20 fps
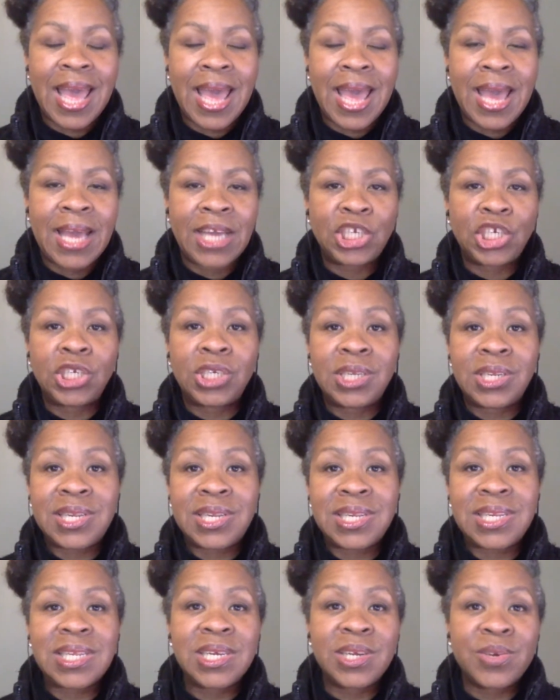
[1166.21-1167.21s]
Action
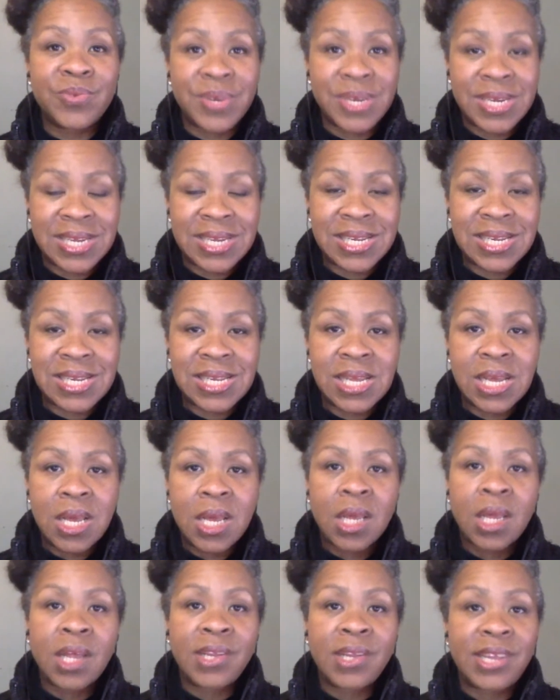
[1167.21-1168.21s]
series
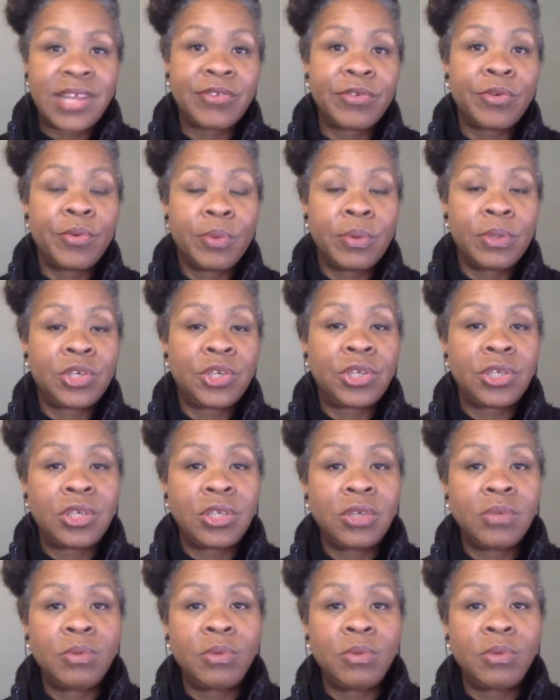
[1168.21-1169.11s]
because that's what we want you to do.